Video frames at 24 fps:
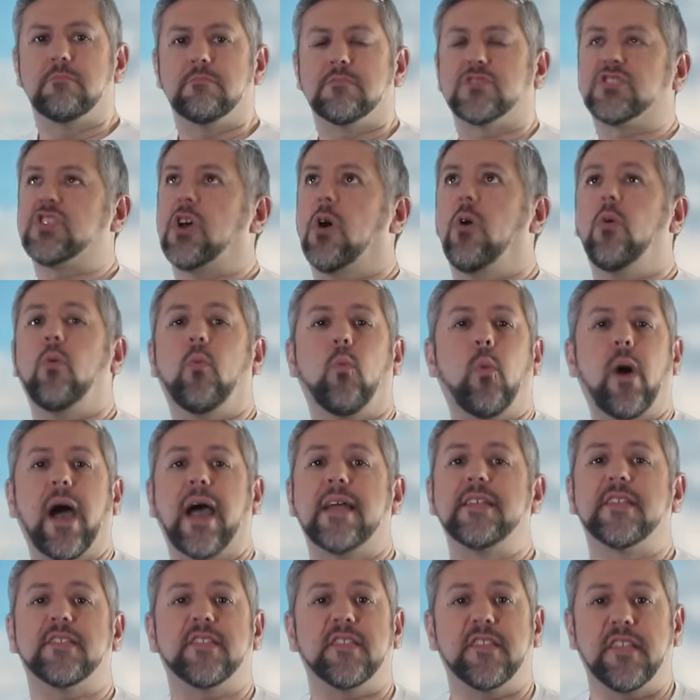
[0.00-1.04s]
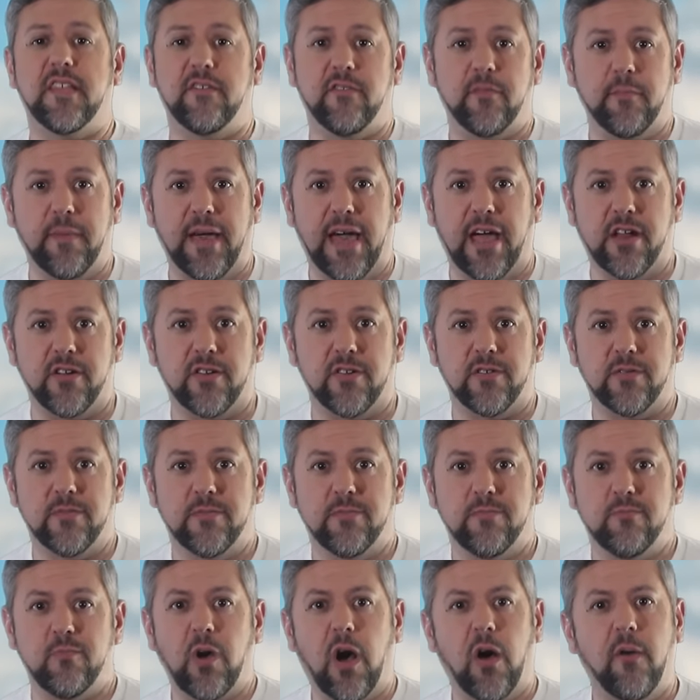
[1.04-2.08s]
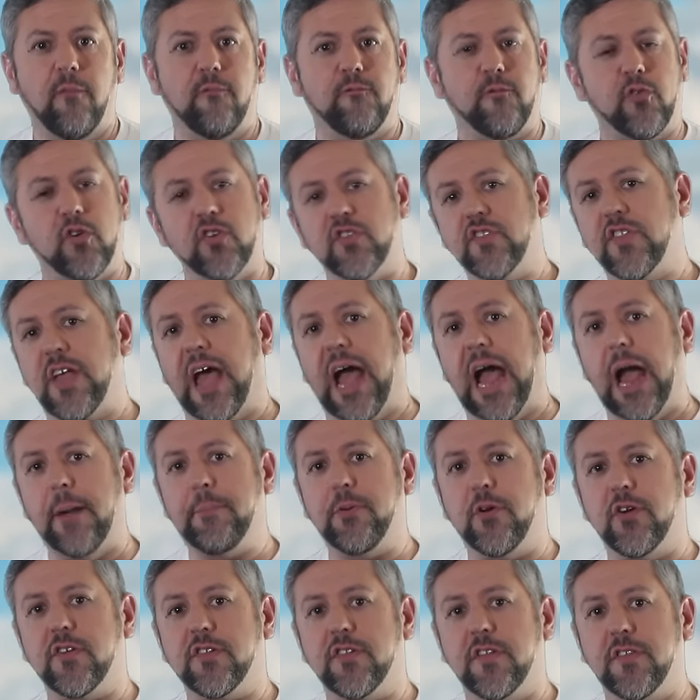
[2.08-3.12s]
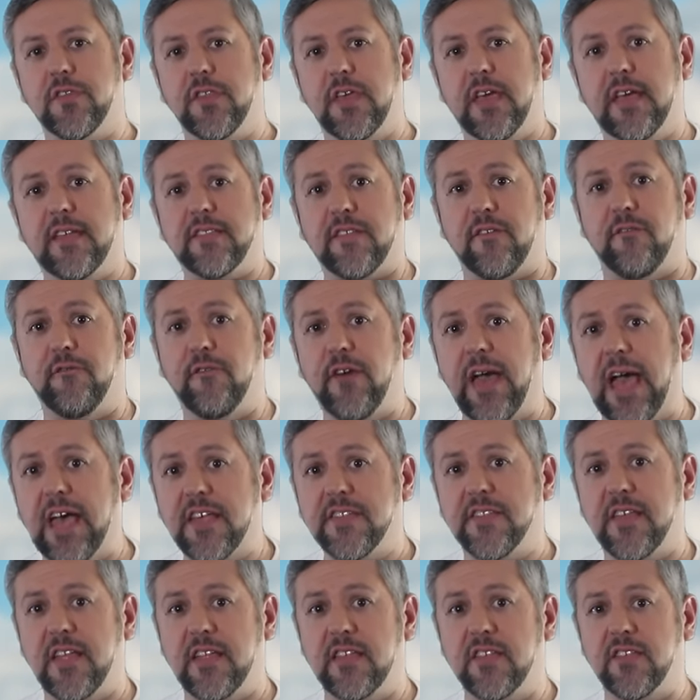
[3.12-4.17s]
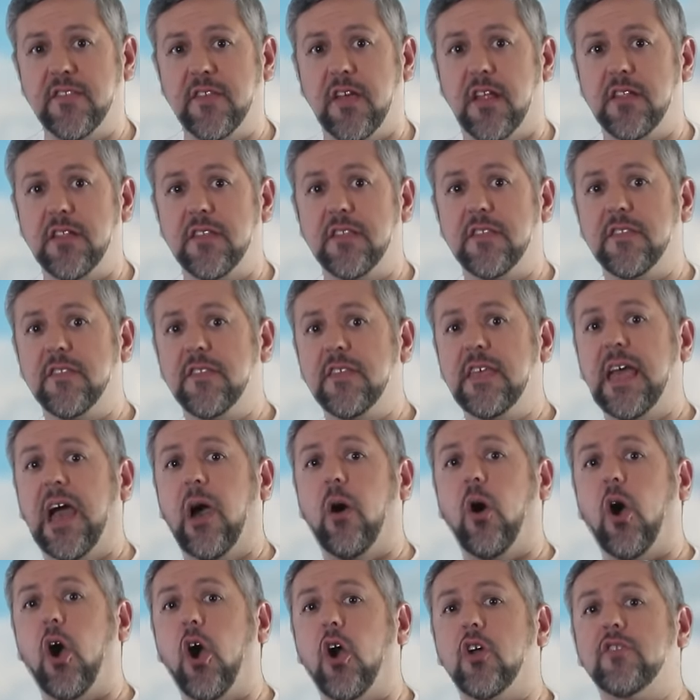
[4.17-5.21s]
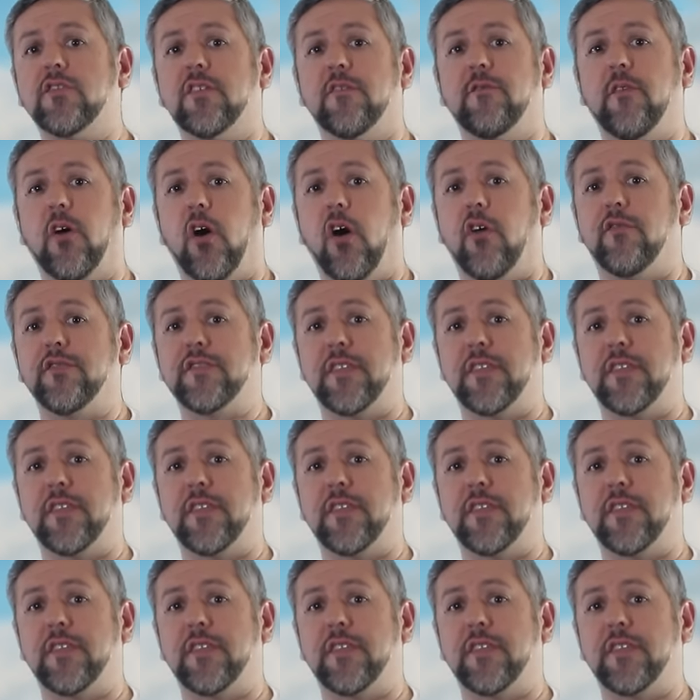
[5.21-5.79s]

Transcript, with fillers: So why does this even matter? Well, first, I personally think it's a fascinating study to see how arts evolve